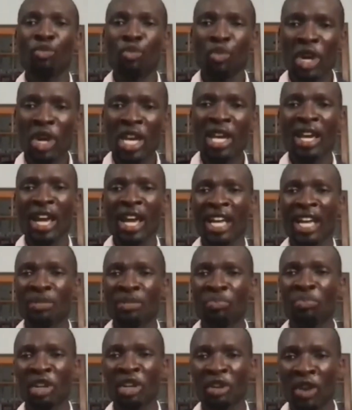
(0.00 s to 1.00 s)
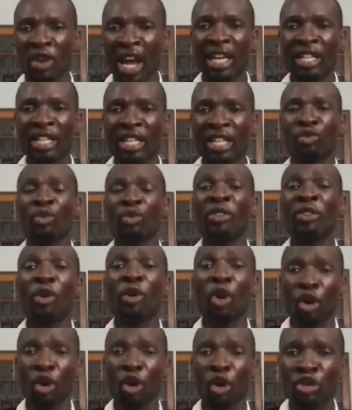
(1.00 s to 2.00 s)
We as Big Rain, we've
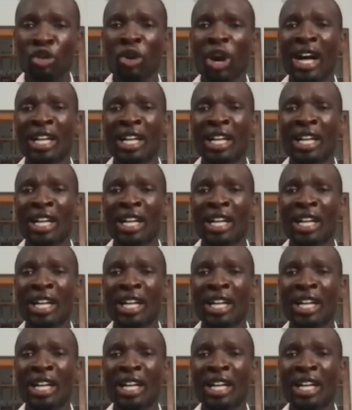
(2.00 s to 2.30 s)
also